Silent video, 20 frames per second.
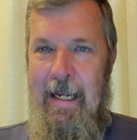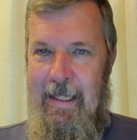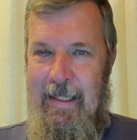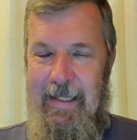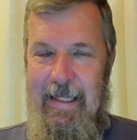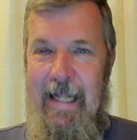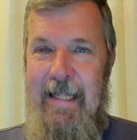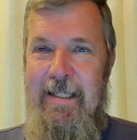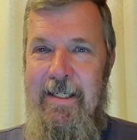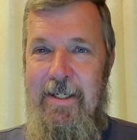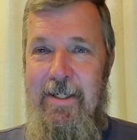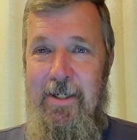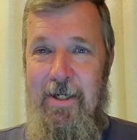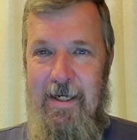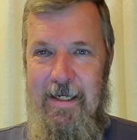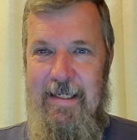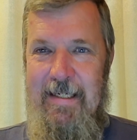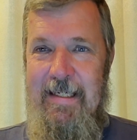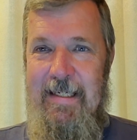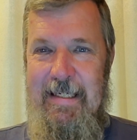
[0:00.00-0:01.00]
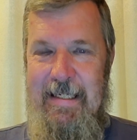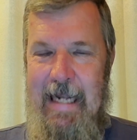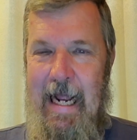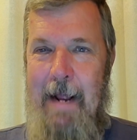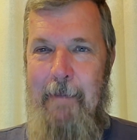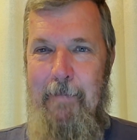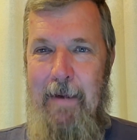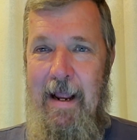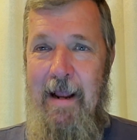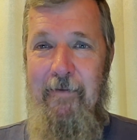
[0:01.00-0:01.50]
Let's just
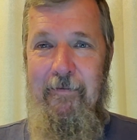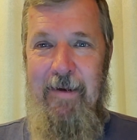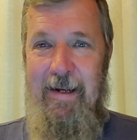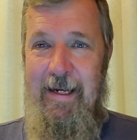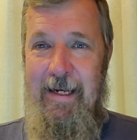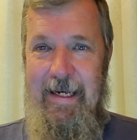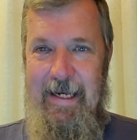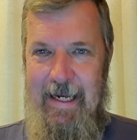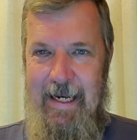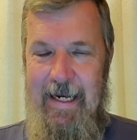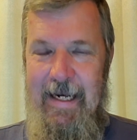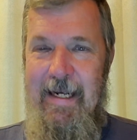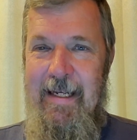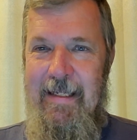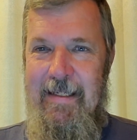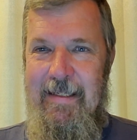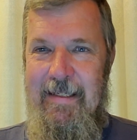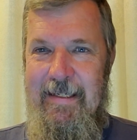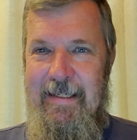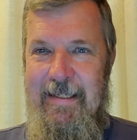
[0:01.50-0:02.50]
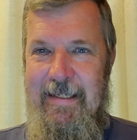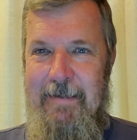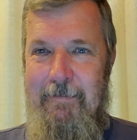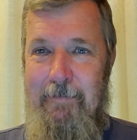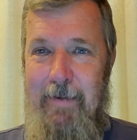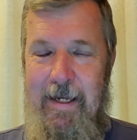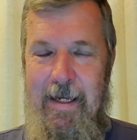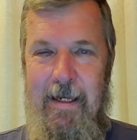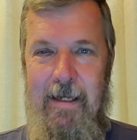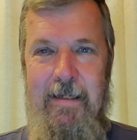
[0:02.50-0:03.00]
stop having kids
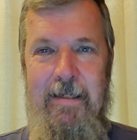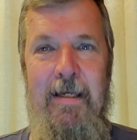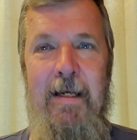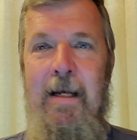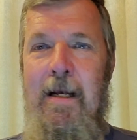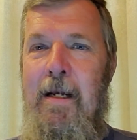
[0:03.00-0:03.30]
because,